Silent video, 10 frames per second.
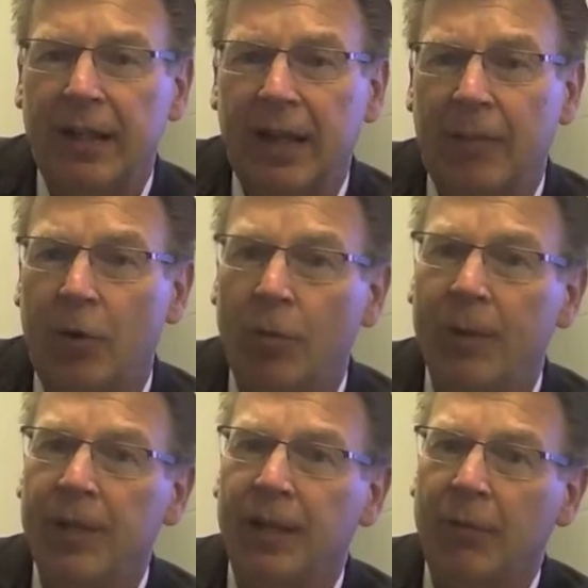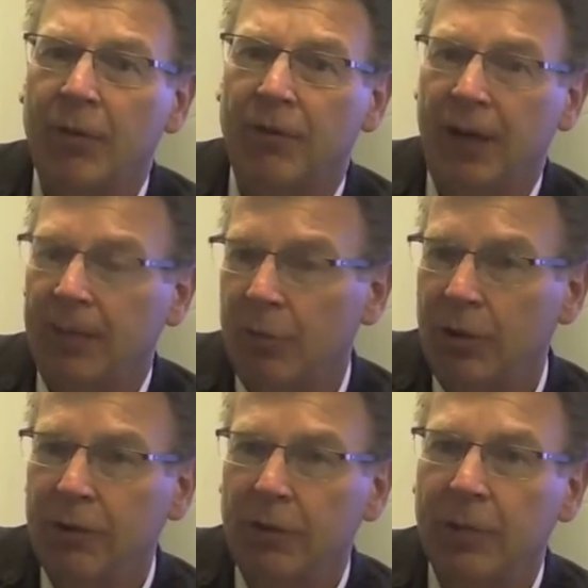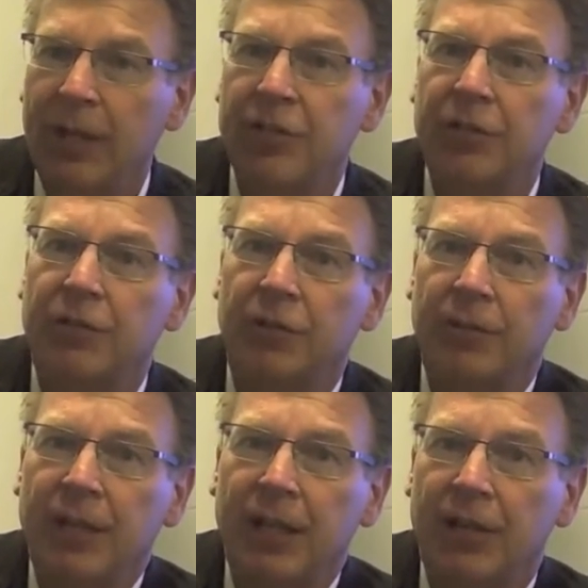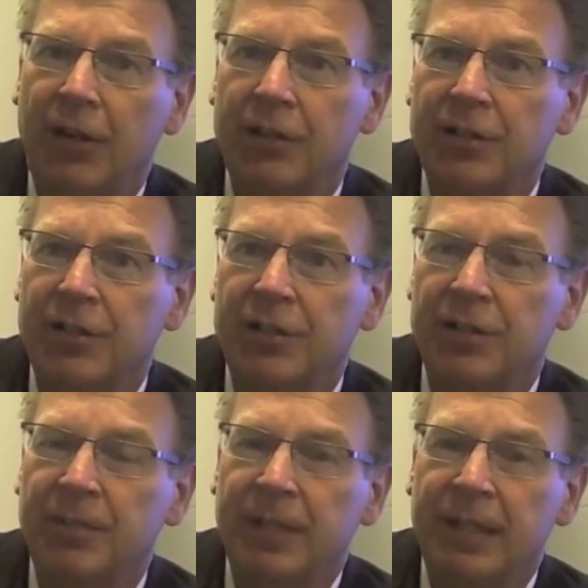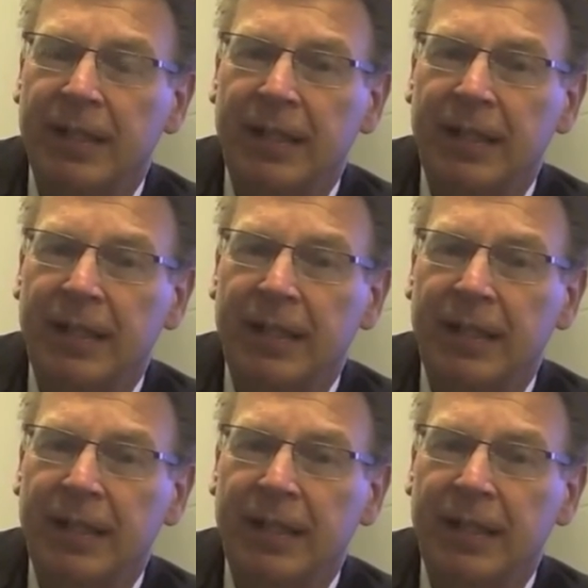I'm hoping that we find more information from the ACAR system